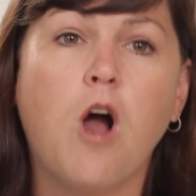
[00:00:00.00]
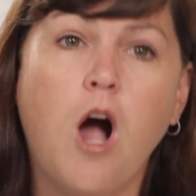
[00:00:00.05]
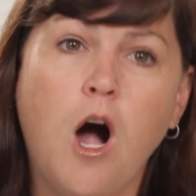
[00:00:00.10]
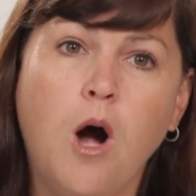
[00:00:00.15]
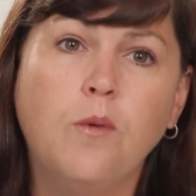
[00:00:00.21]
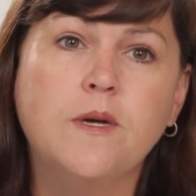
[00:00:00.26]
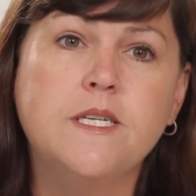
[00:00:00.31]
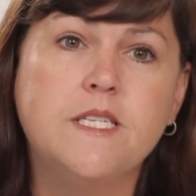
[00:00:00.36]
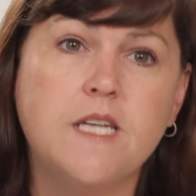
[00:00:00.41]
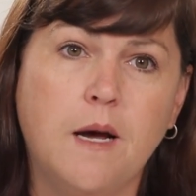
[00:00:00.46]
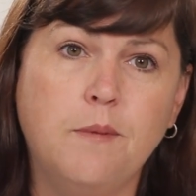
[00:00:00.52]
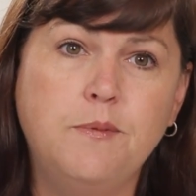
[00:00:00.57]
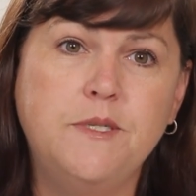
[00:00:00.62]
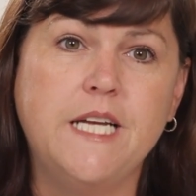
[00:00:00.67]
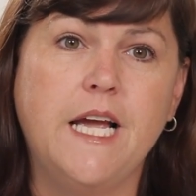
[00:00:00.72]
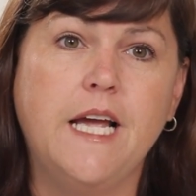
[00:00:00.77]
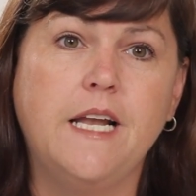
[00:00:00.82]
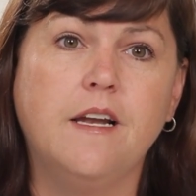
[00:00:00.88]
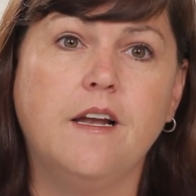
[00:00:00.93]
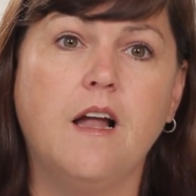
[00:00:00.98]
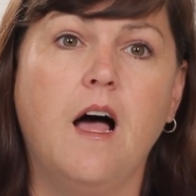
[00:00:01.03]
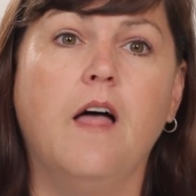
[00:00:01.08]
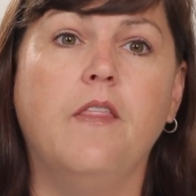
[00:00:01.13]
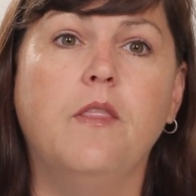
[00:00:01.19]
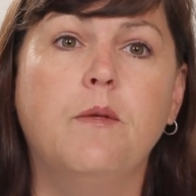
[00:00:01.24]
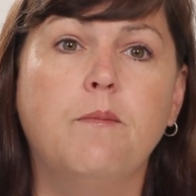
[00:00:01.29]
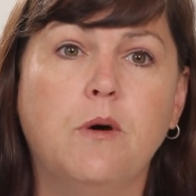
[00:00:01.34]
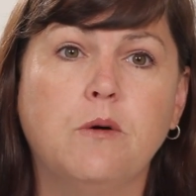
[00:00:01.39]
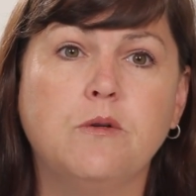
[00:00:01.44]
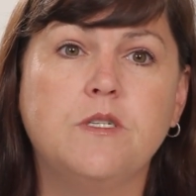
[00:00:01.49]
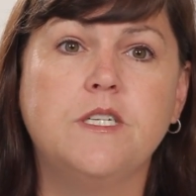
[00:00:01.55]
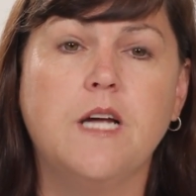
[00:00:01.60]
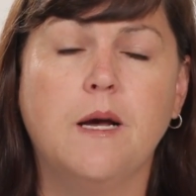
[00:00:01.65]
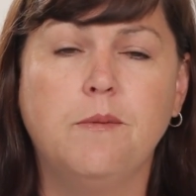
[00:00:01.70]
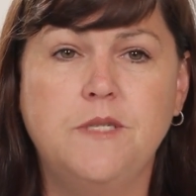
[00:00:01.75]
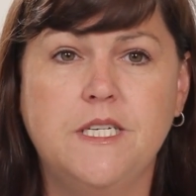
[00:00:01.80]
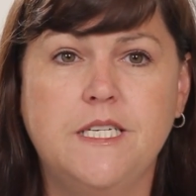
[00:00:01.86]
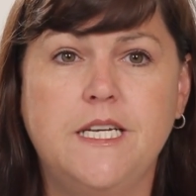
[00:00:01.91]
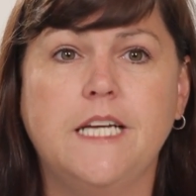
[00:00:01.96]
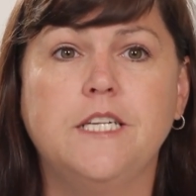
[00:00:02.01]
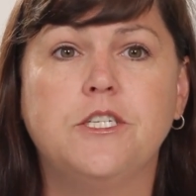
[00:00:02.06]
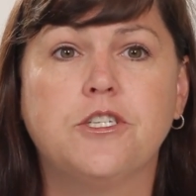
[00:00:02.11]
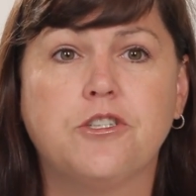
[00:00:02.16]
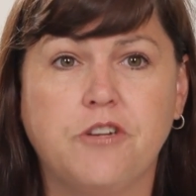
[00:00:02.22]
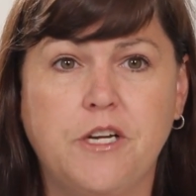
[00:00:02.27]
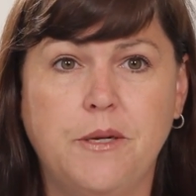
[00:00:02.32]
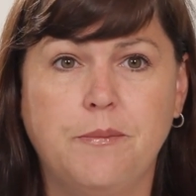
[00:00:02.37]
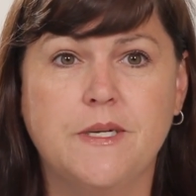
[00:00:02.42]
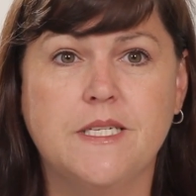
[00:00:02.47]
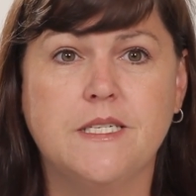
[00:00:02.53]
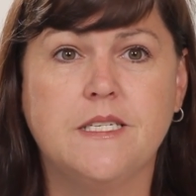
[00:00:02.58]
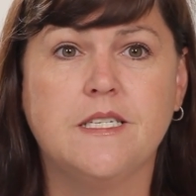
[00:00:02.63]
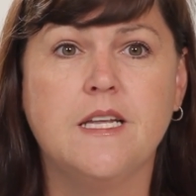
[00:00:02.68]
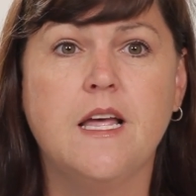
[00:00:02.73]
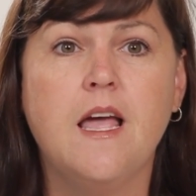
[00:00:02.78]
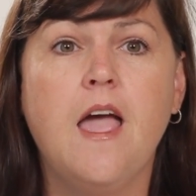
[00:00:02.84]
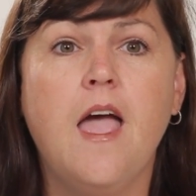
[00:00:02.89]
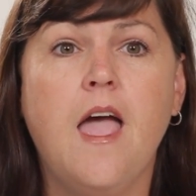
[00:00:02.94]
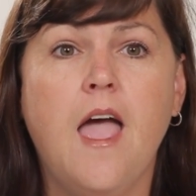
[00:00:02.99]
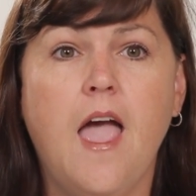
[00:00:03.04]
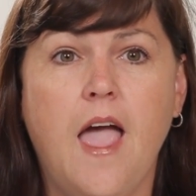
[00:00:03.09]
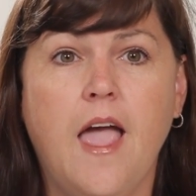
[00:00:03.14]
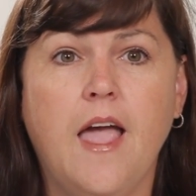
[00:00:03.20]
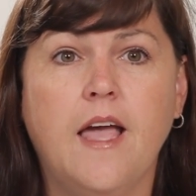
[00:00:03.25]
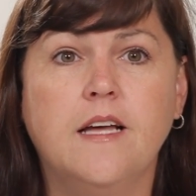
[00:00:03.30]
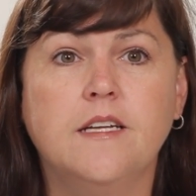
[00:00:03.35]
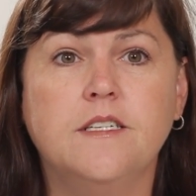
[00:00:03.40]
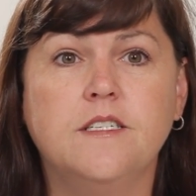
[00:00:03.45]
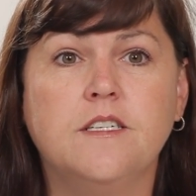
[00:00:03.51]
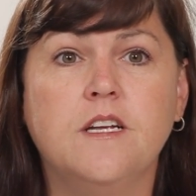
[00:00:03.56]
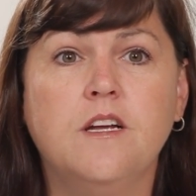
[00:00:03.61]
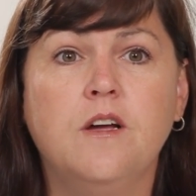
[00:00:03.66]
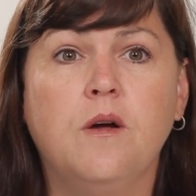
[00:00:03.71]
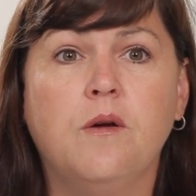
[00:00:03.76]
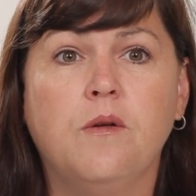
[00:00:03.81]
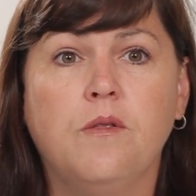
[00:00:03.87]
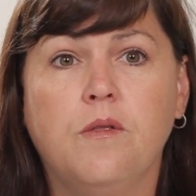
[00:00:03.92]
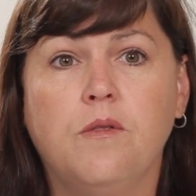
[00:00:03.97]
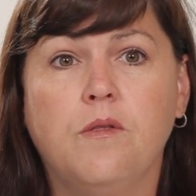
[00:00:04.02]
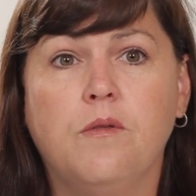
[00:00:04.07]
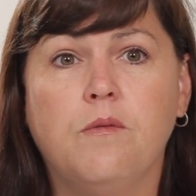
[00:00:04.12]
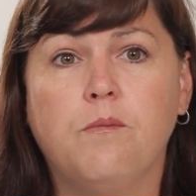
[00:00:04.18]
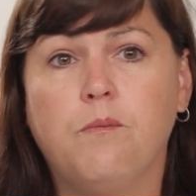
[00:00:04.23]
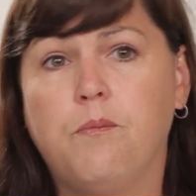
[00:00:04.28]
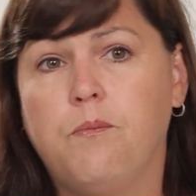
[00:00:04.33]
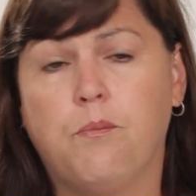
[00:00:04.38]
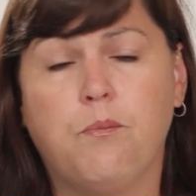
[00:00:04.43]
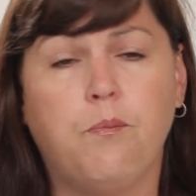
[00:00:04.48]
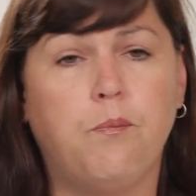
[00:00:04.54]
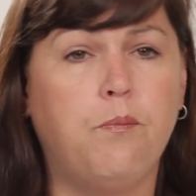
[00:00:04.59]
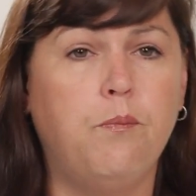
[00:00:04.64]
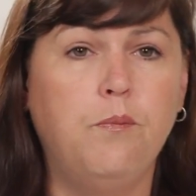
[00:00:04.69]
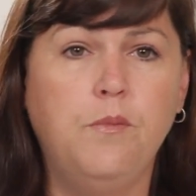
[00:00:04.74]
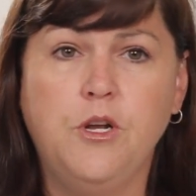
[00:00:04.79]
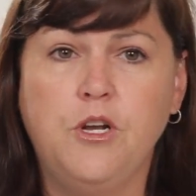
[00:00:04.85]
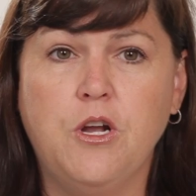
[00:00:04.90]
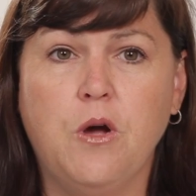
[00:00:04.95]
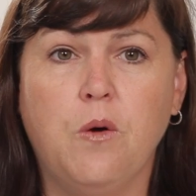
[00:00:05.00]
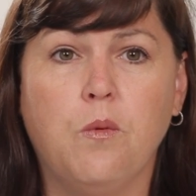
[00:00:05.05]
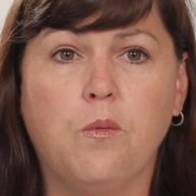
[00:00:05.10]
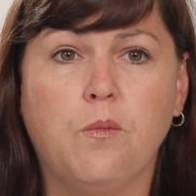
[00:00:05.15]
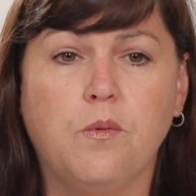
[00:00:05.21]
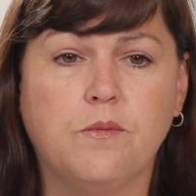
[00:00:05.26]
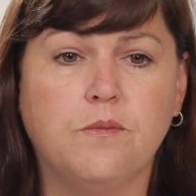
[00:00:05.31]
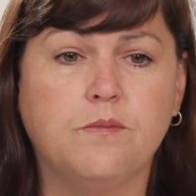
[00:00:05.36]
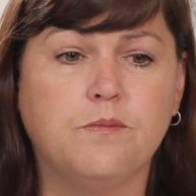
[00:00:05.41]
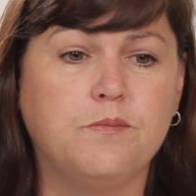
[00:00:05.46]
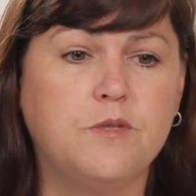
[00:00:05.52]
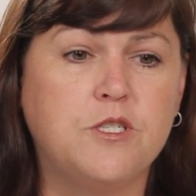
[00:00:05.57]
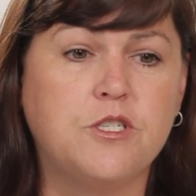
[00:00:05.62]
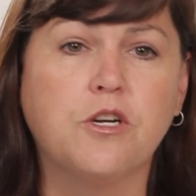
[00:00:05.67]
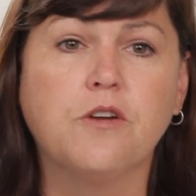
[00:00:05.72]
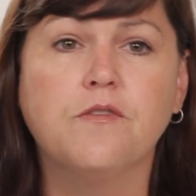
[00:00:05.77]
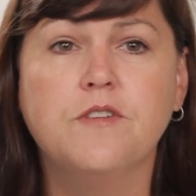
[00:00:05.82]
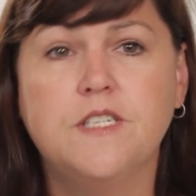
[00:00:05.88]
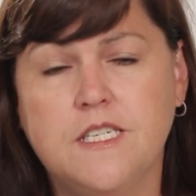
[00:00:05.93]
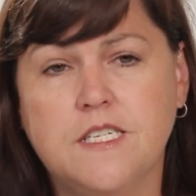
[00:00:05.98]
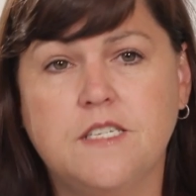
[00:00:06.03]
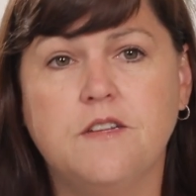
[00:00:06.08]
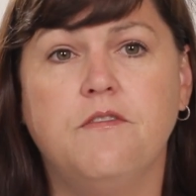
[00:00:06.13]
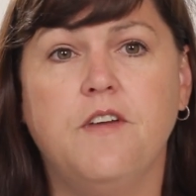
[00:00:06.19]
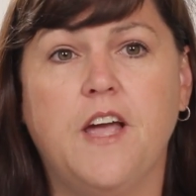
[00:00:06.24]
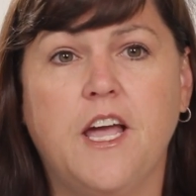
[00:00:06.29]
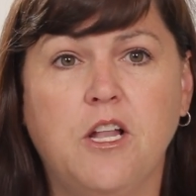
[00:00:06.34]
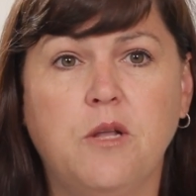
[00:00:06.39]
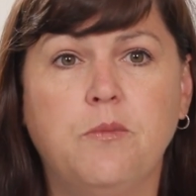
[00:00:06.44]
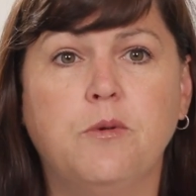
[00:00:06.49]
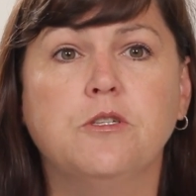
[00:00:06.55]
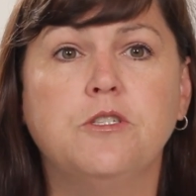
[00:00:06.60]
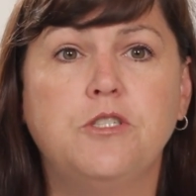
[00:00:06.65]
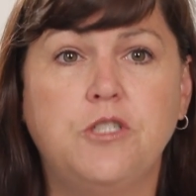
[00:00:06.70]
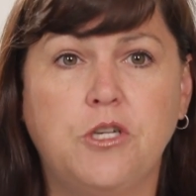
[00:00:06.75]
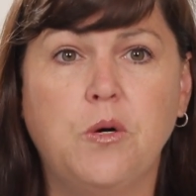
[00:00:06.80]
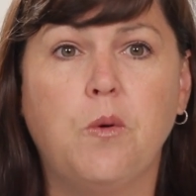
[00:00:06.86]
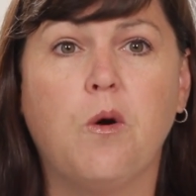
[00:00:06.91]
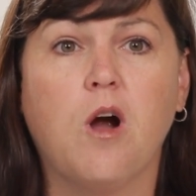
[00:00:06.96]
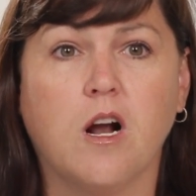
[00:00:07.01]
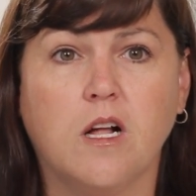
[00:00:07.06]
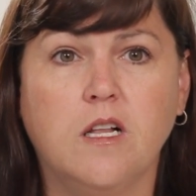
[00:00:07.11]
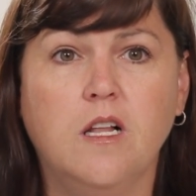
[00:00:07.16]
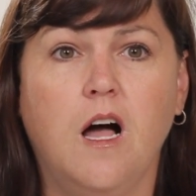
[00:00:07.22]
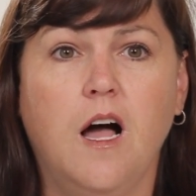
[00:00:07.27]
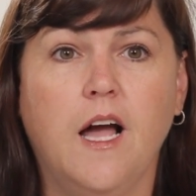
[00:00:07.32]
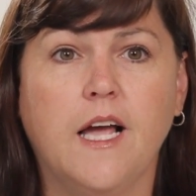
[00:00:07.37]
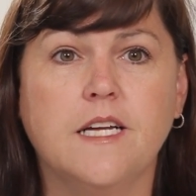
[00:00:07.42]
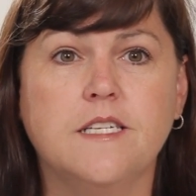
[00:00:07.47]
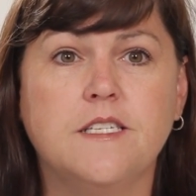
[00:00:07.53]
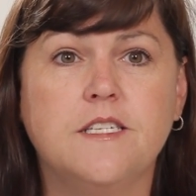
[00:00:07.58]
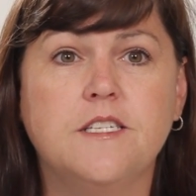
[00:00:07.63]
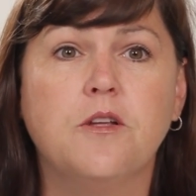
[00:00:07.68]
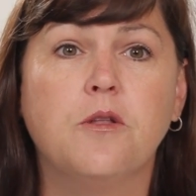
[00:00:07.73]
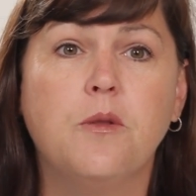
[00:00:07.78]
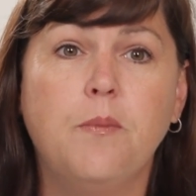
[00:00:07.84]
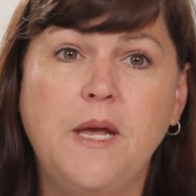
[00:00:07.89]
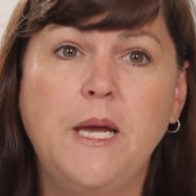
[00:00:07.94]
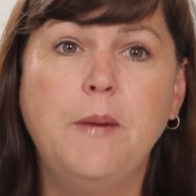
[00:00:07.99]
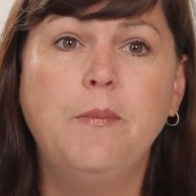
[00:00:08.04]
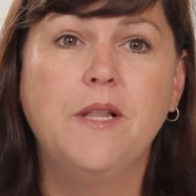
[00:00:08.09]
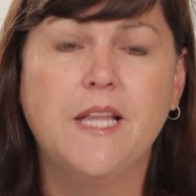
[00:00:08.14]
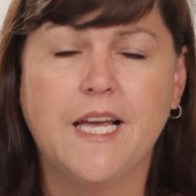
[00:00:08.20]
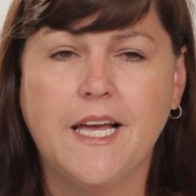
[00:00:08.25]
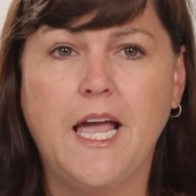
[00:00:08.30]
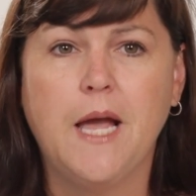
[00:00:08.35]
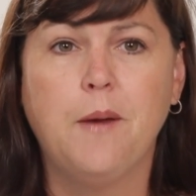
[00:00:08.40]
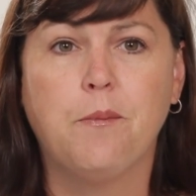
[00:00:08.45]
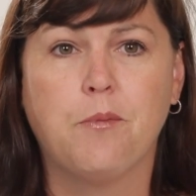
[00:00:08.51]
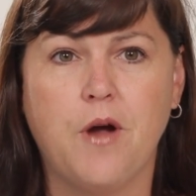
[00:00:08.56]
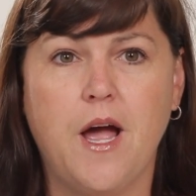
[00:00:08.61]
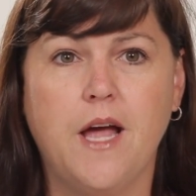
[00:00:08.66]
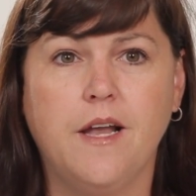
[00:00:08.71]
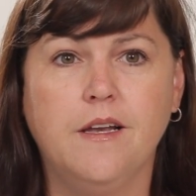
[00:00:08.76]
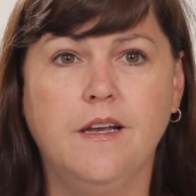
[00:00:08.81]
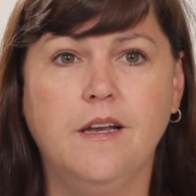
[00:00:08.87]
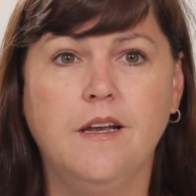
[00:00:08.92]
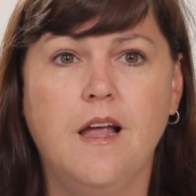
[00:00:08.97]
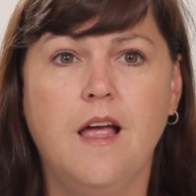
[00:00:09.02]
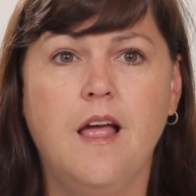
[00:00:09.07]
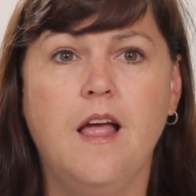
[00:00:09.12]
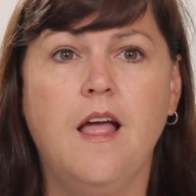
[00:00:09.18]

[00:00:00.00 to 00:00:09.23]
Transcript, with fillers: we're always updated on the most up-to-date treatments and, you know, services available to our clients. So the people in Cape Breton,